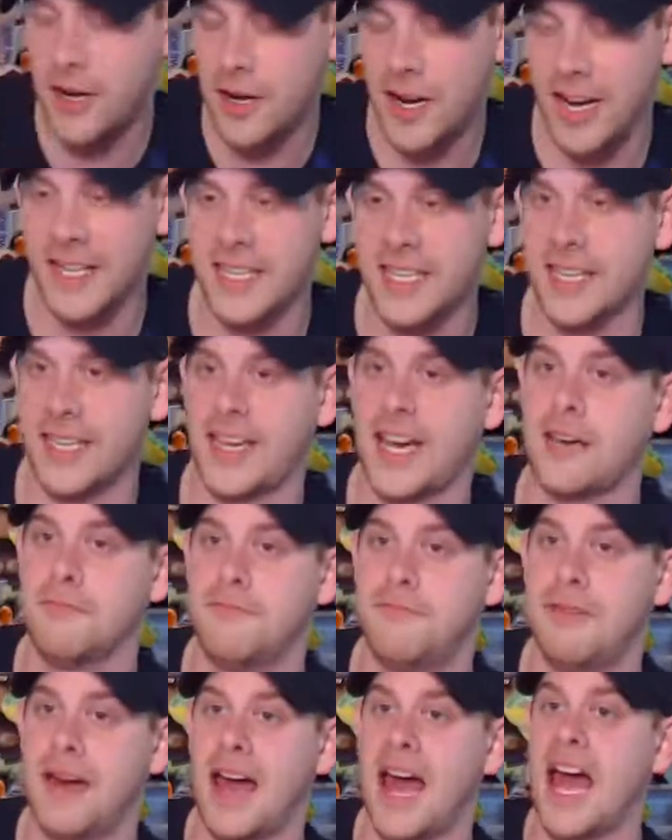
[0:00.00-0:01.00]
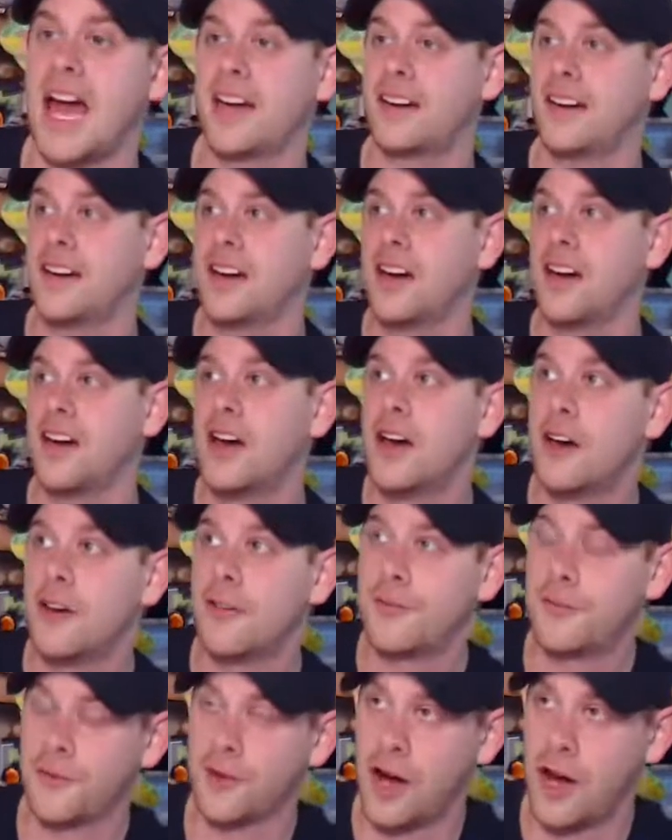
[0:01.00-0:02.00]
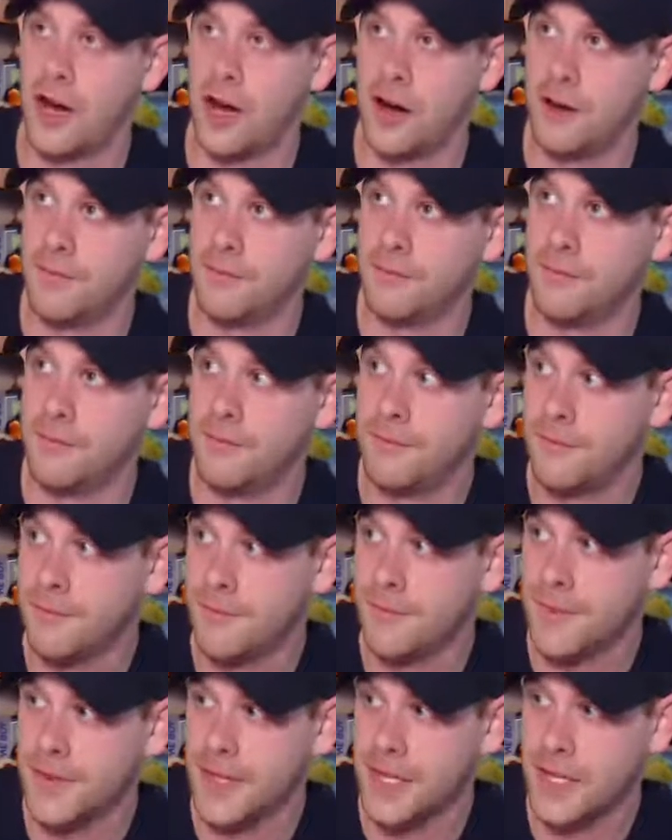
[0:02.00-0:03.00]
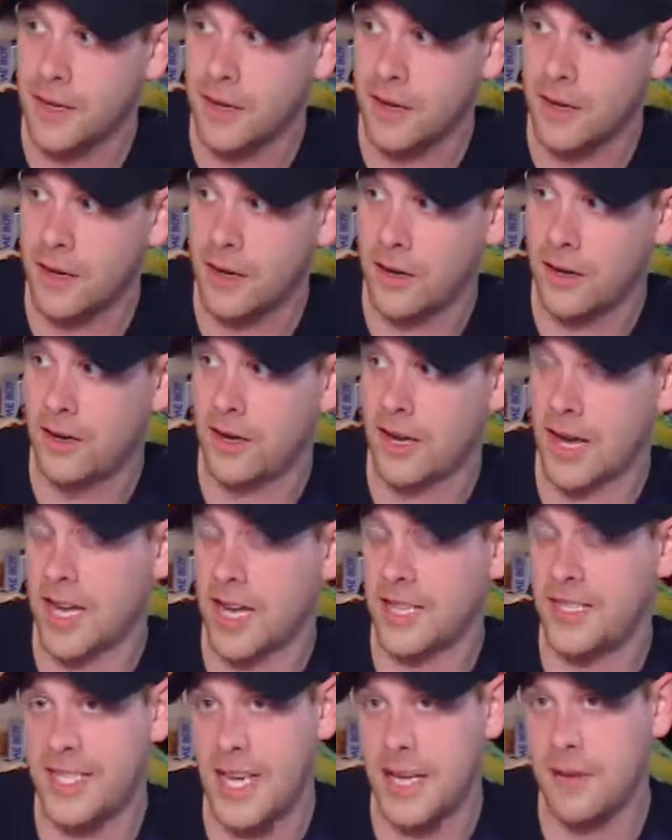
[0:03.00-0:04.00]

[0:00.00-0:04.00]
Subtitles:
idea came back from, I'd say